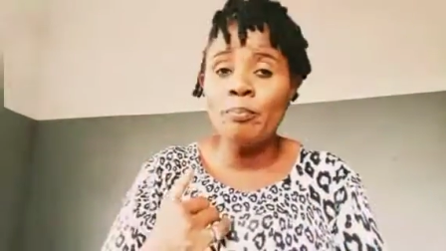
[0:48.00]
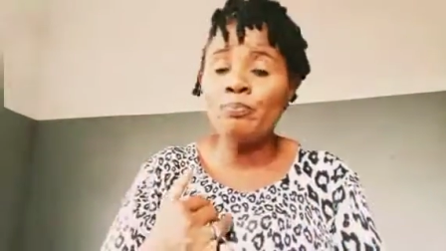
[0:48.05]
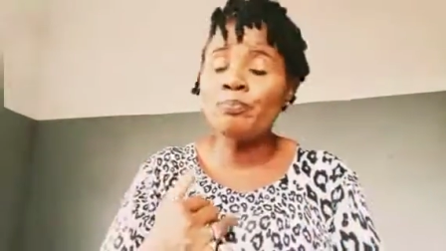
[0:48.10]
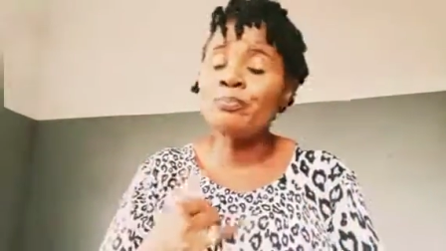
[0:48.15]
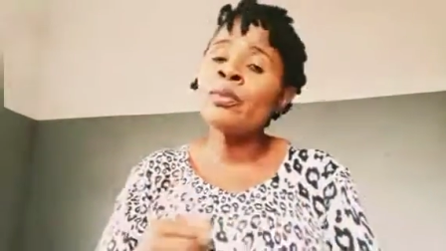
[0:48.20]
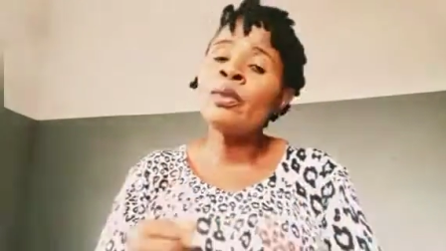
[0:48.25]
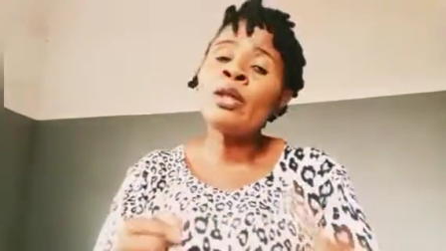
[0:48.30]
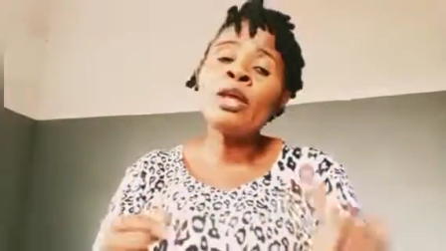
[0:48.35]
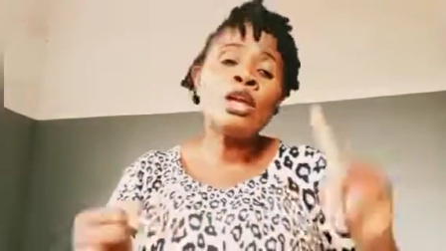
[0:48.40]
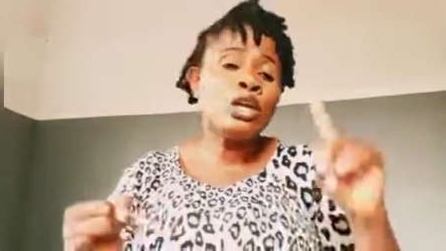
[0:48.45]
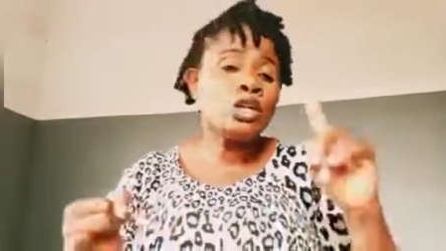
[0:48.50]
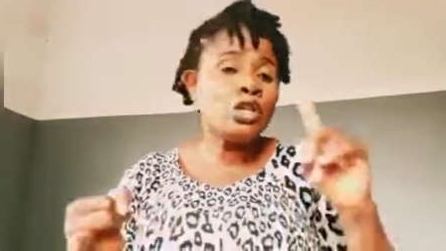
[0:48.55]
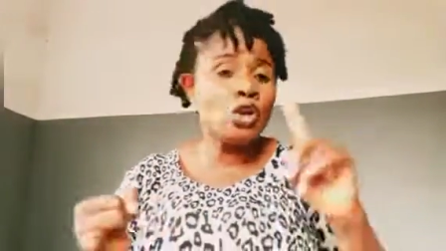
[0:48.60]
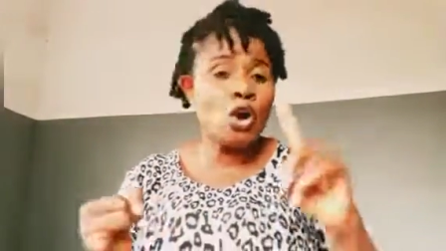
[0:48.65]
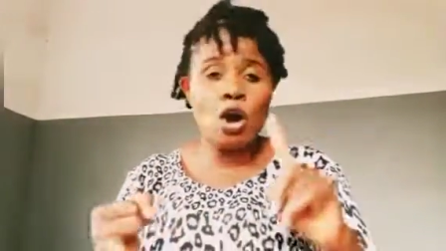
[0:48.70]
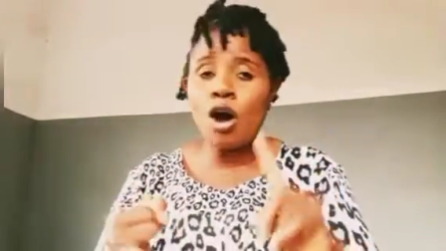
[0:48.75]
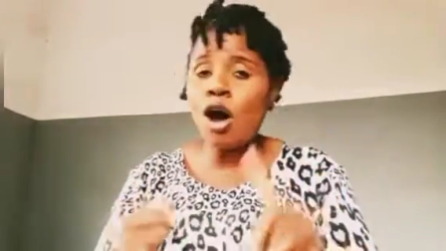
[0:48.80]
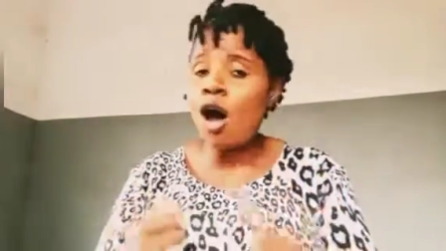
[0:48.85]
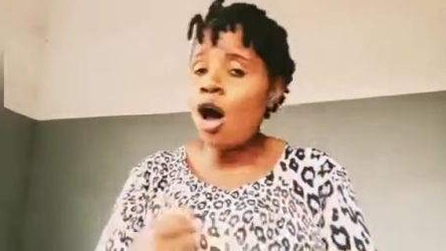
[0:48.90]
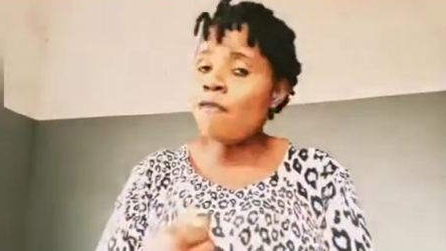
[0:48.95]
your
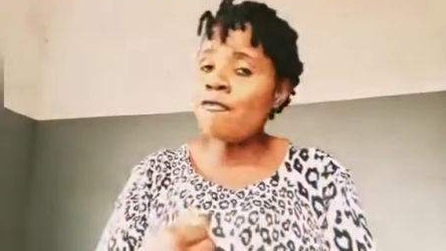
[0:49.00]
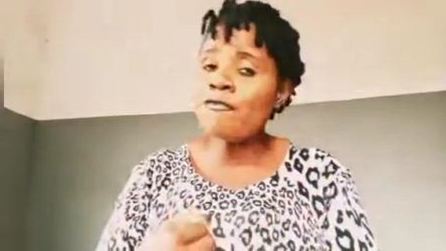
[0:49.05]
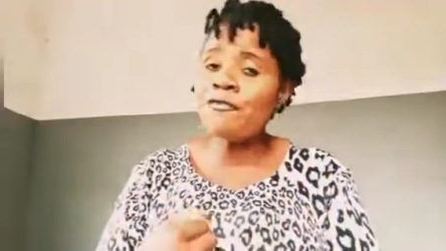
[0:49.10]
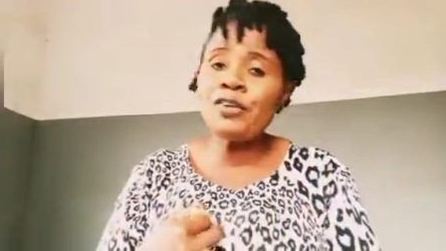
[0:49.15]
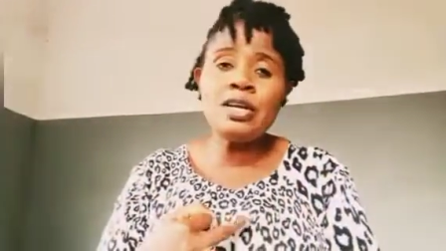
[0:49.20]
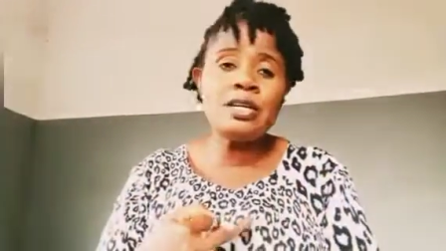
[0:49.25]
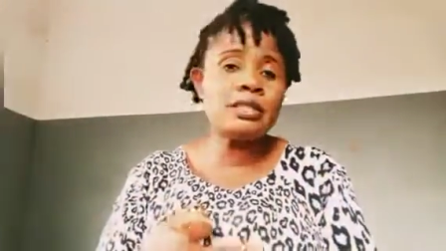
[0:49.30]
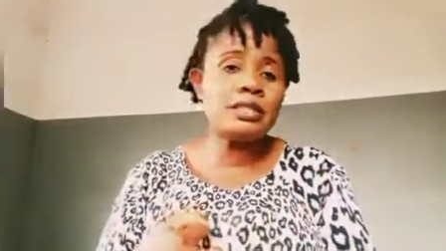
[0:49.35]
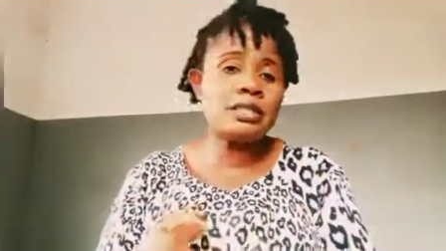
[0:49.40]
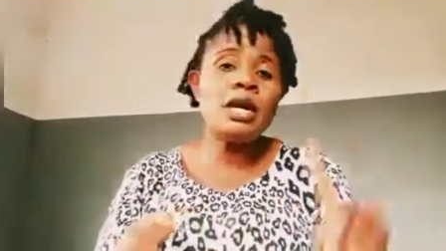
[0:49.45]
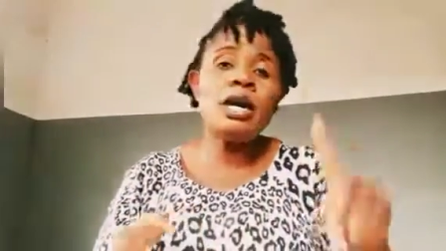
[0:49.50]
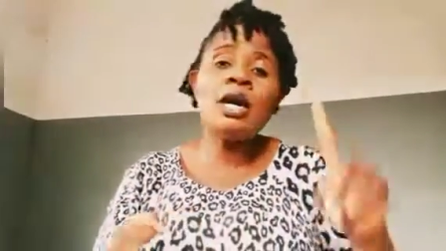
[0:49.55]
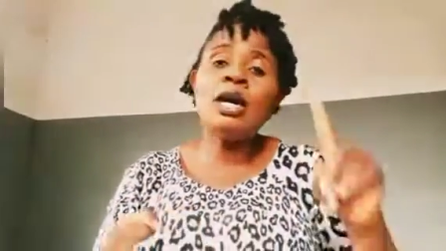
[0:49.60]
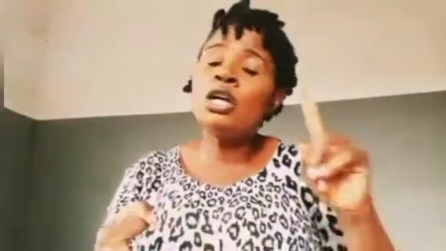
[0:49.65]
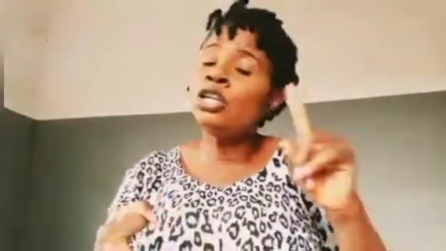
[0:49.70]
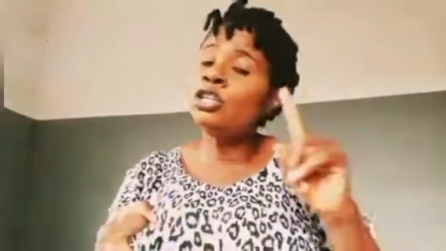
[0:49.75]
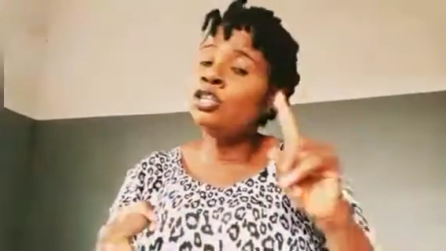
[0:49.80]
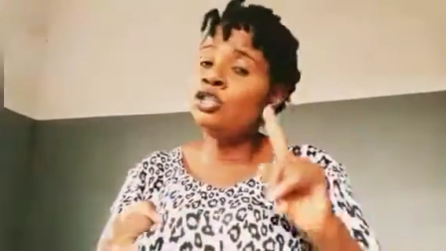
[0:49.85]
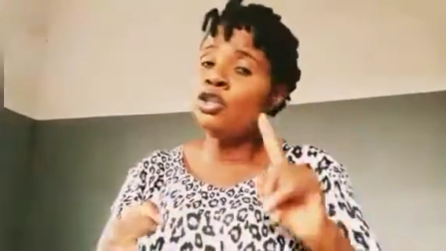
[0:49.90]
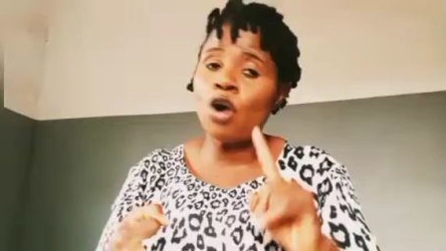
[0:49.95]
office,
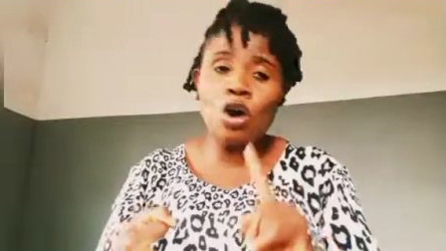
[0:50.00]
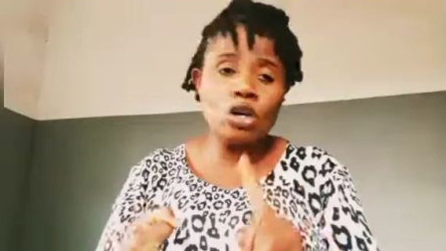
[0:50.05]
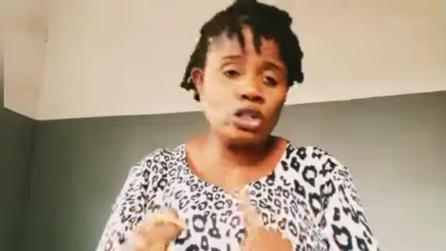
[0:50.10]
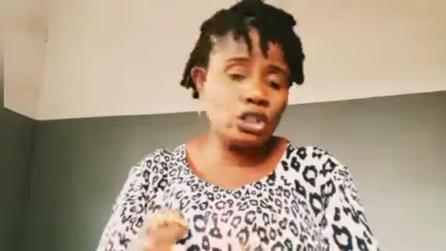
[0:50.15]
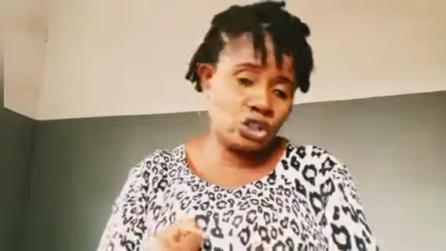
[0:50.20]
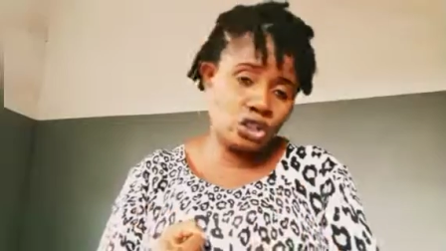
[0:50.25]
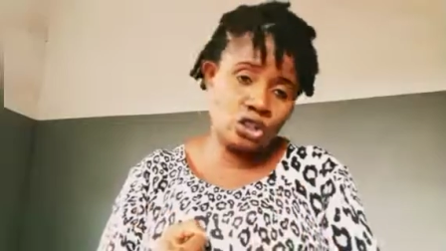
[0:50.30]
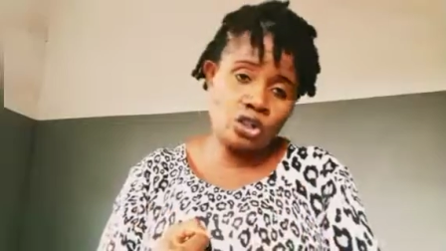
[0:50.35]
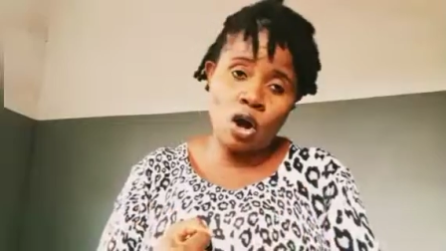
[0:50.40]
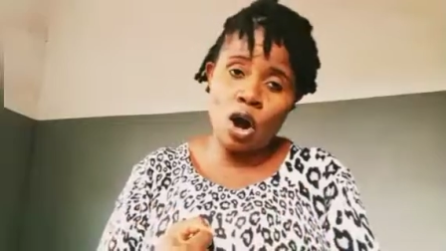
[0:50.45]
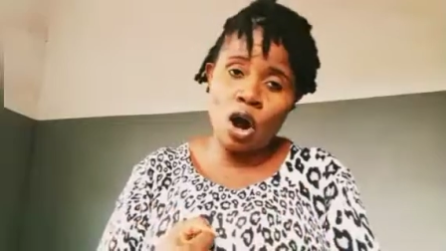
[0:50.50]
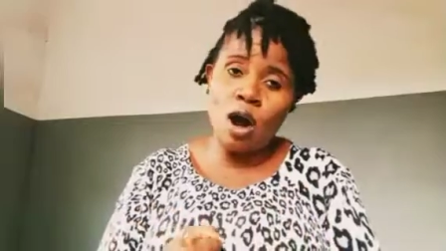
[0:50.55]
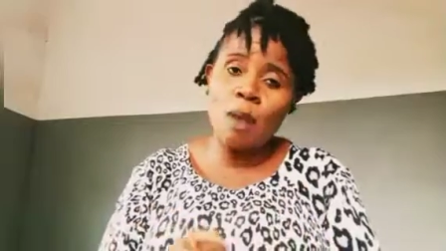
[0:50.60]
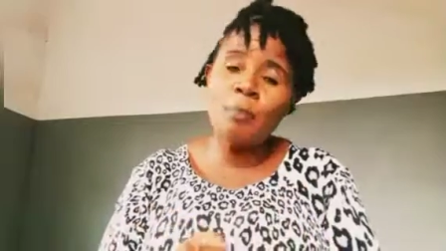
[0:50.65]
your shop,